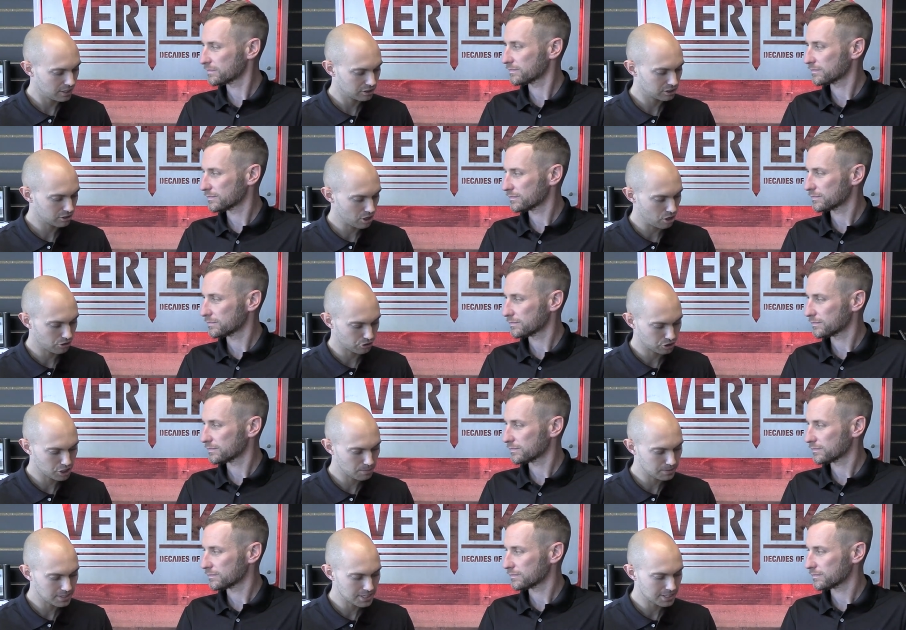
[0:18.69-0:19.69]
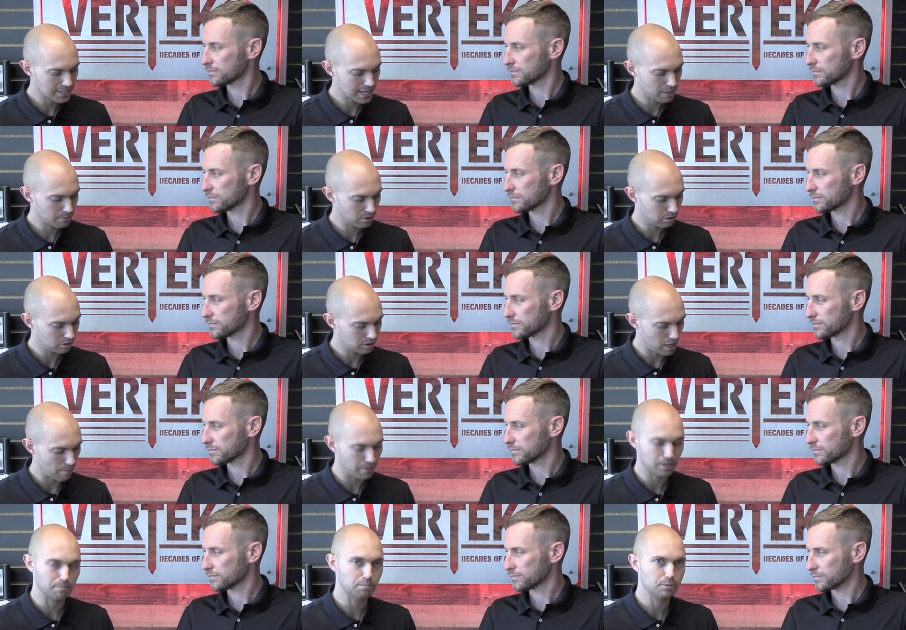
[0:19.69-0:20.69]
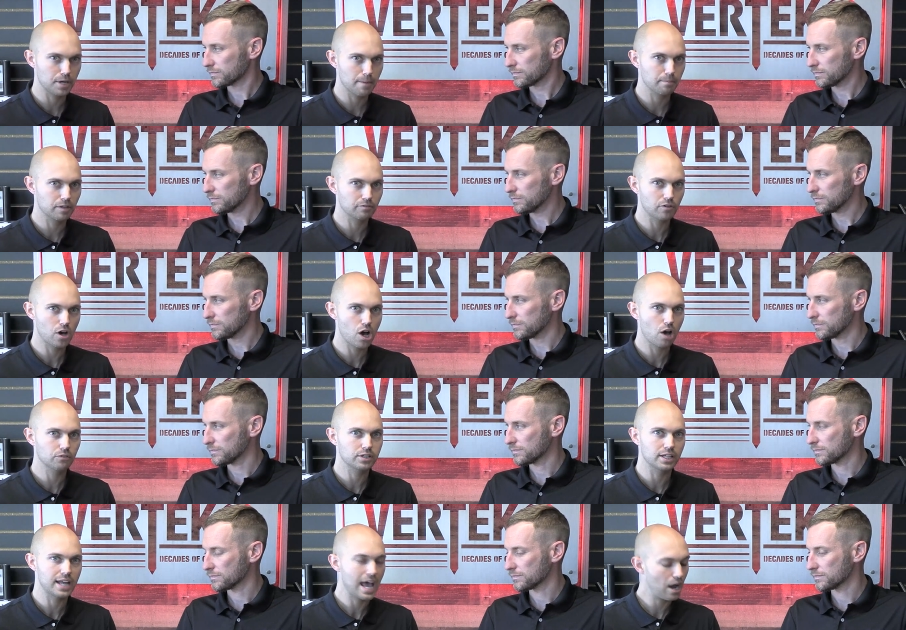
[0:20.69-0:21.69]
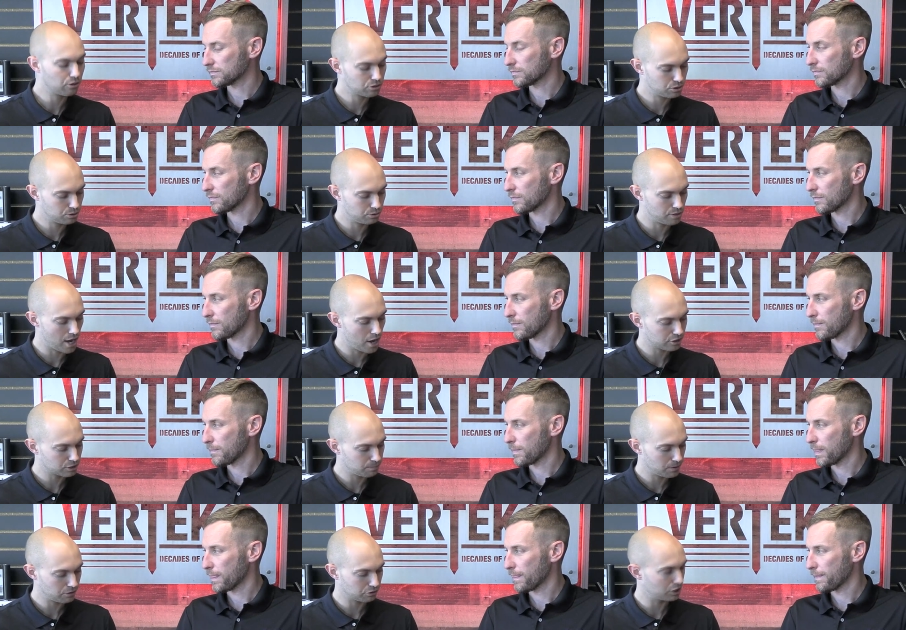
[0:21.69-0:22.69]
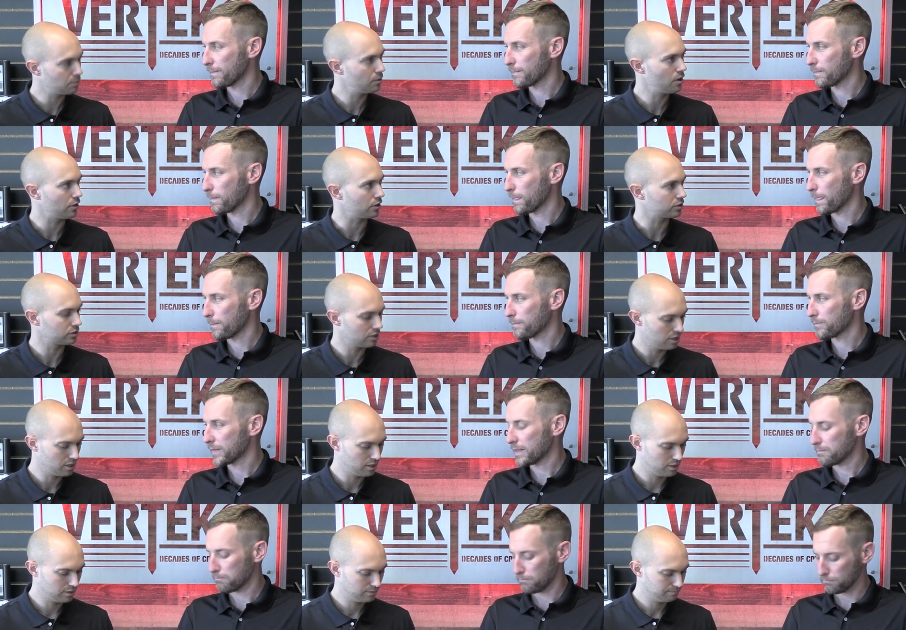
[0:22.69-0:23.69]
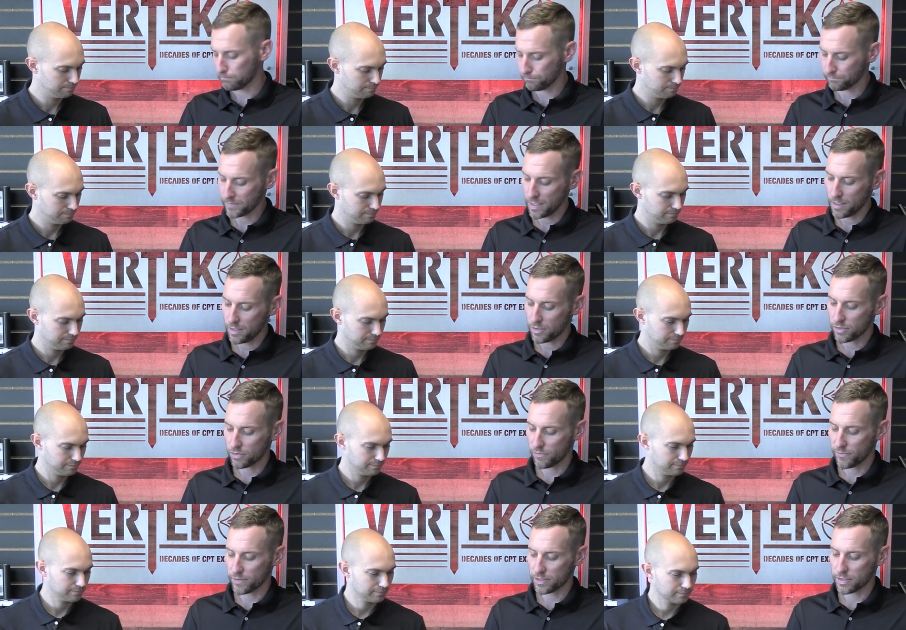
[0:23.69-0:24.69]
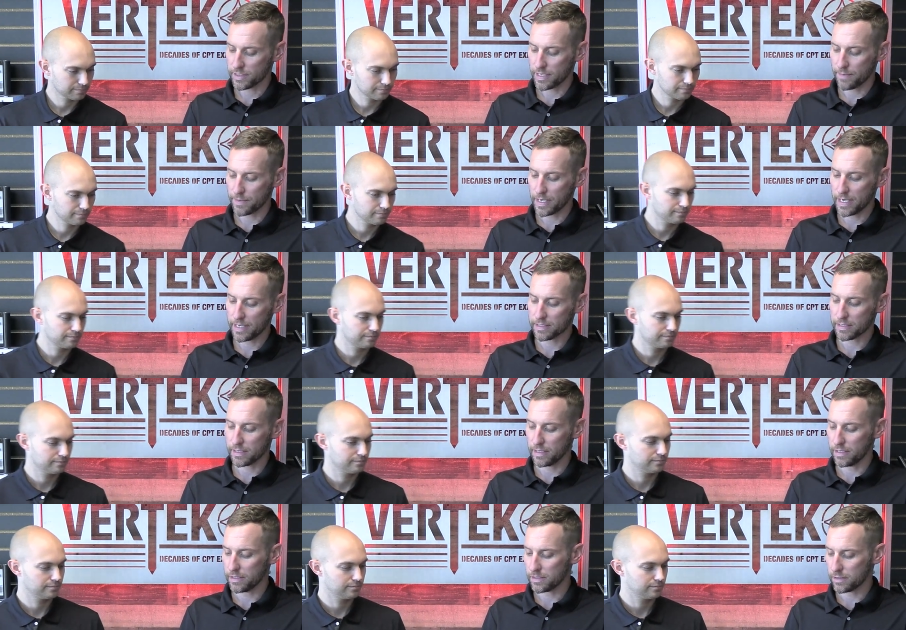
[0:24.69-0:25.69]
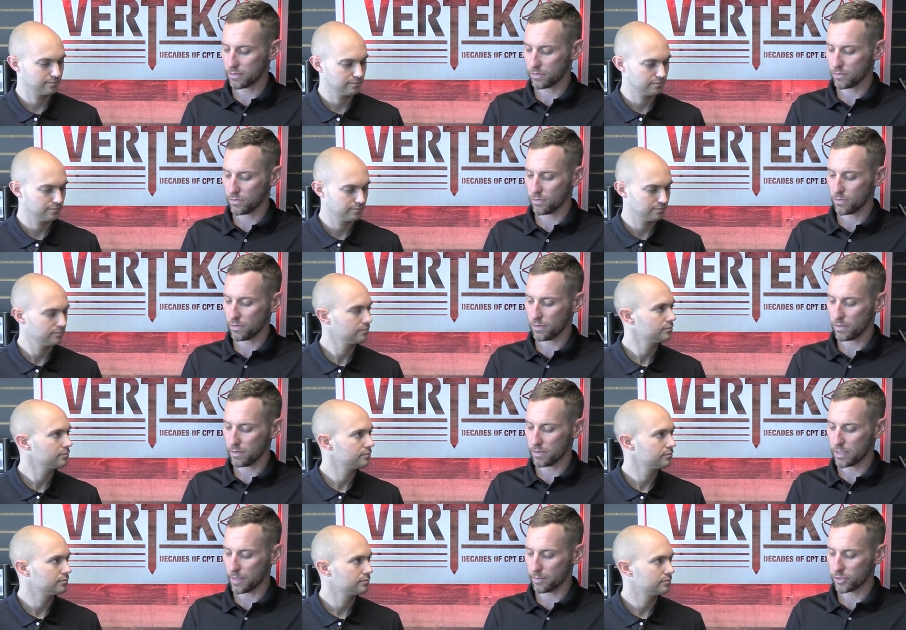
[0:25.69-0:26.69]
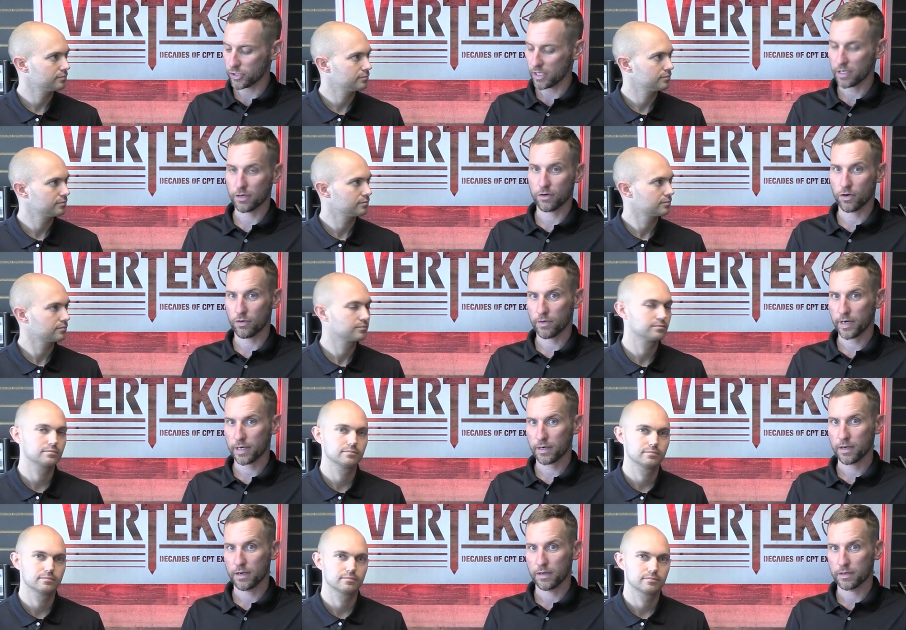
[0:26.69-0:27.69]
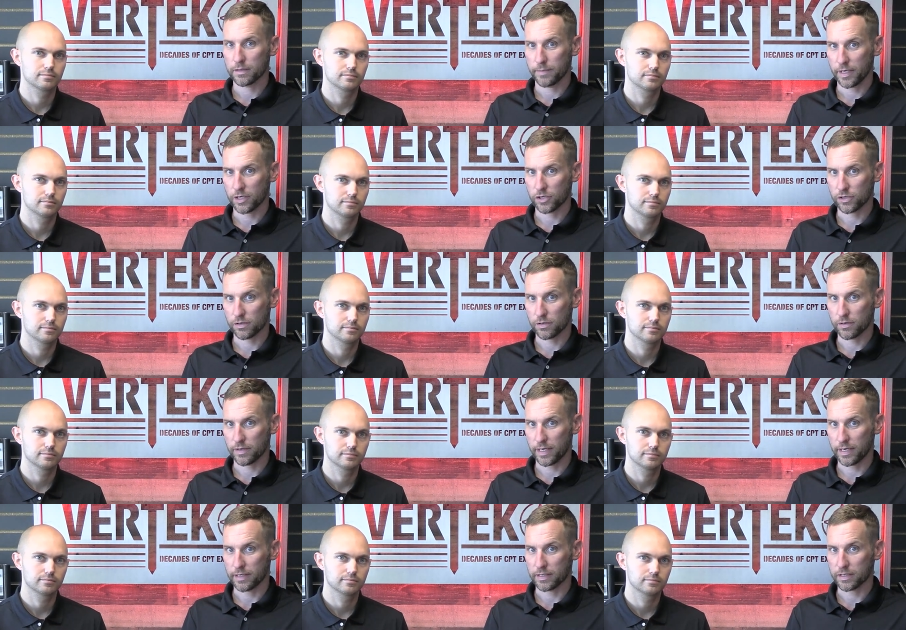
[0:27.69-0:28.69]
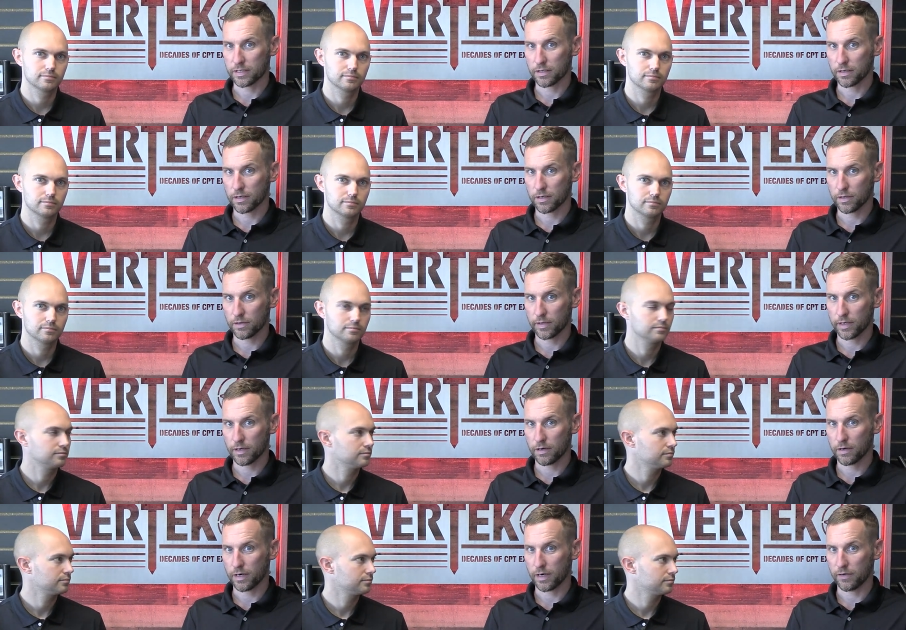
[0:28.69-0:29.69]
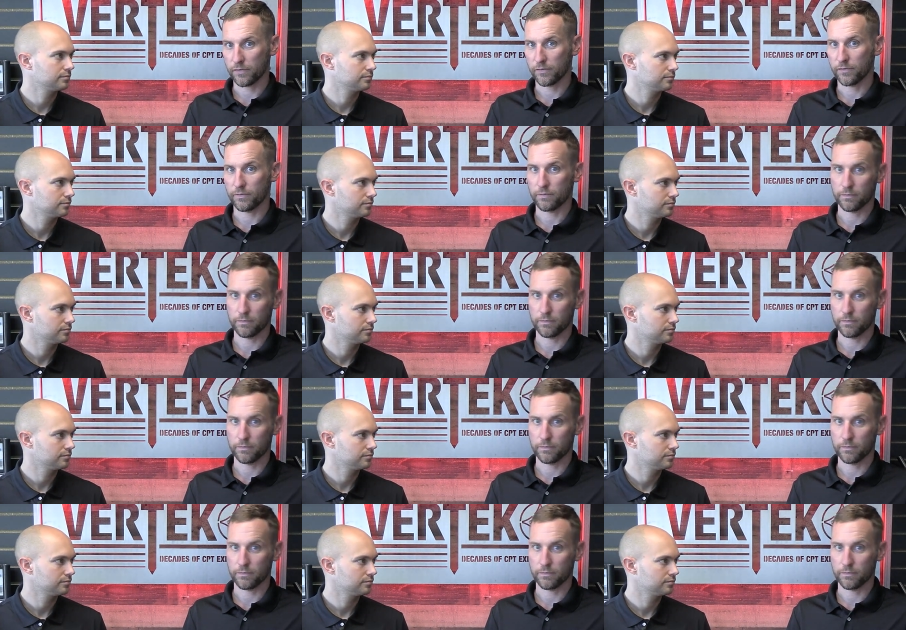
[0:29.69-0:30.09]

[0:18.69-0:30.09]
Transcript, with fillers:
Speaker 1: install your CPT cable, a bit of prep involved, and how to not spin your LEMO harness. Yep.
Speaker 2: So first step, guys, is to double check your O-ring to make sure that it's clear and